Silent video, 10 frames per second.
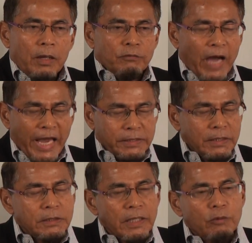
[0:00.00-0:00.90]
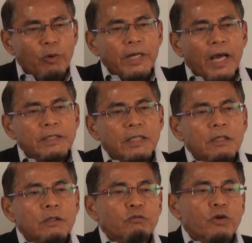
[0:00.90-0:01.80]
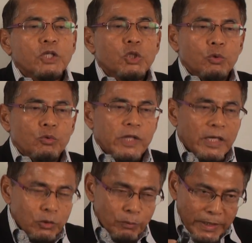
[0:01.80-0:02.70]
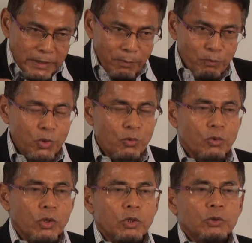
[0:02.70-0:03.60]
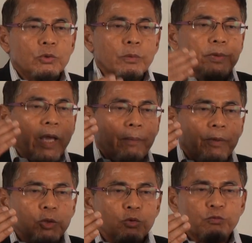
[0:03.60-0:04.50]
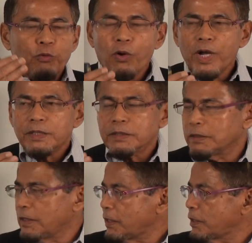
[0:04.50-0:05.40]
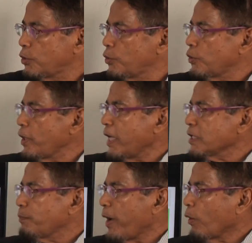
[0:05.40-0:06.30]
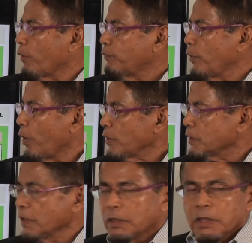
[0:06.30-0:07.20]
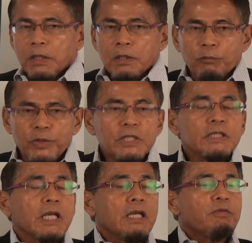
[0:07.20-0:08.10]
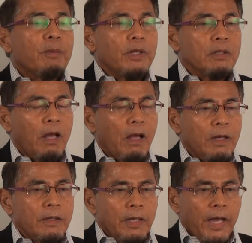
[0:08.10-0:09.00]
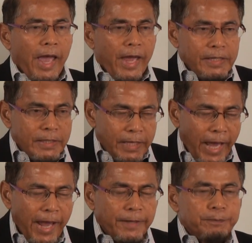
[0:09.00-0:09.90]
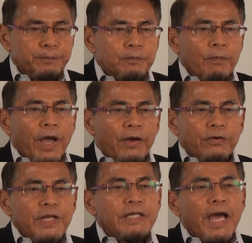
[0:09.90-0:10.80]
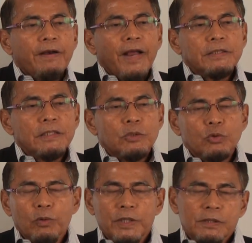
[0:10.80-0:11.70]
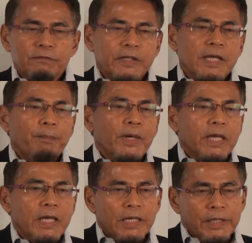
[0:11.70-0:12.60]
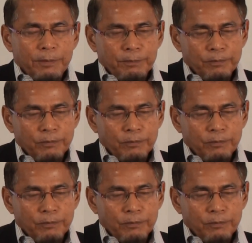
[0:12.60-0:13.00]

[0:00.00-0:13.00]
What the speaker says: vices and what are the virtues that you must imbue to be able to focus these three aspects of yours, which is a gift from Allah, and then redirect it towards, for example, healing,